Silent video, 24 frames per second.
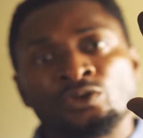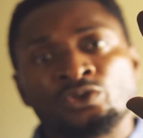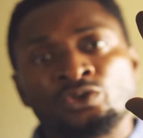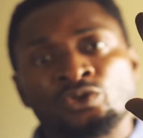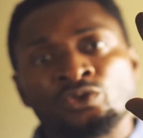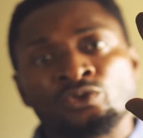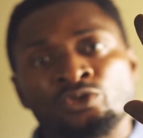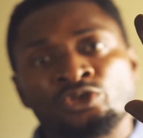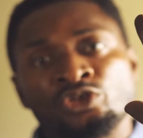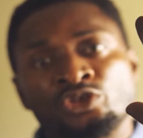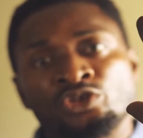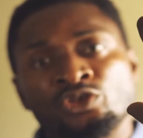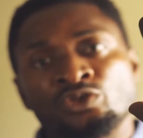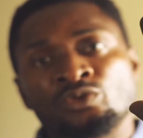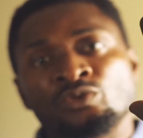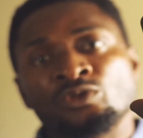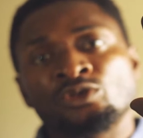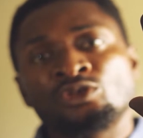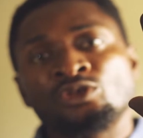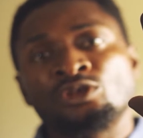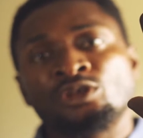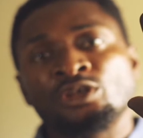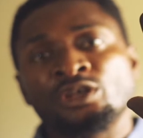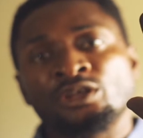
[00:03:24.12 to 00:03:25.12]
so this is
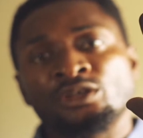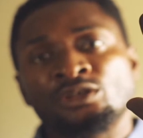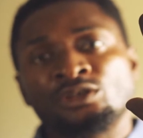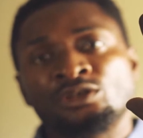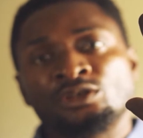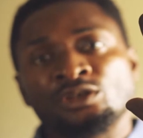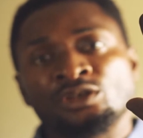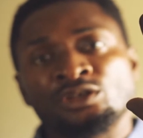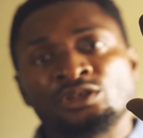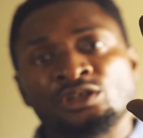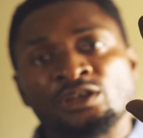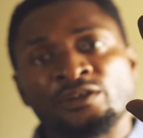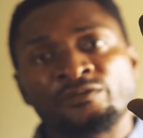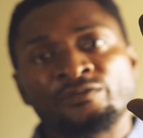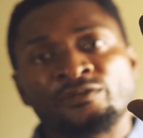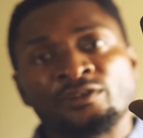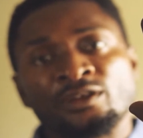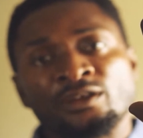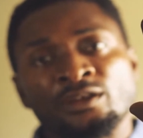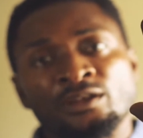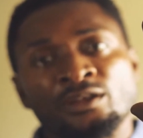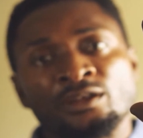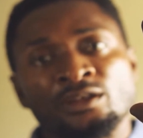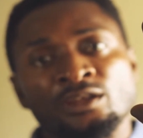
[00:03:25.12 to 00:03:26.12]
what you get just
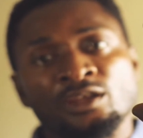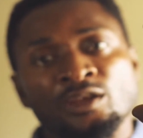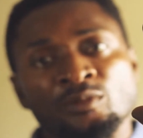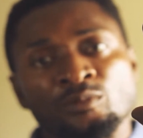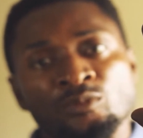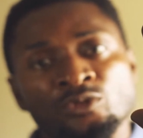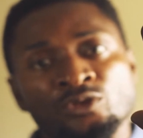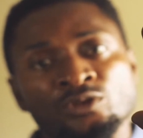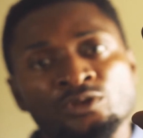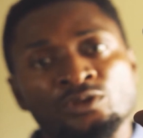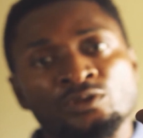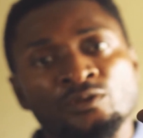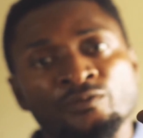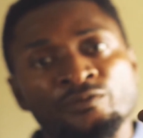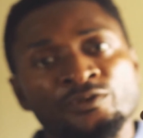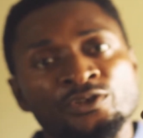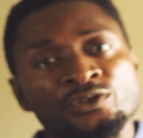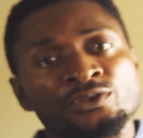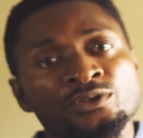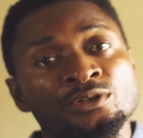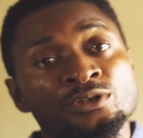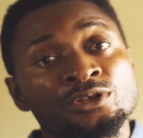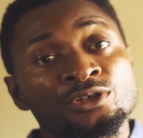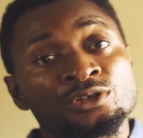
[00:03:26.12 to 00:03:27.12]
after a month of
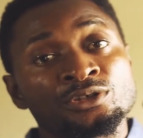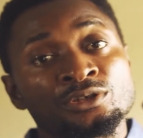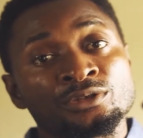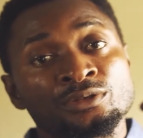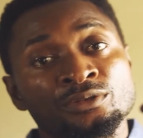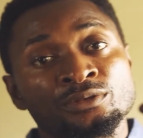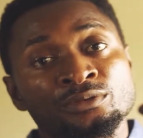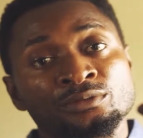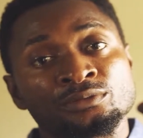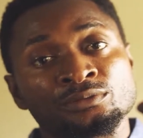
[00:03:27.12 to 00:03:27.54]
installation.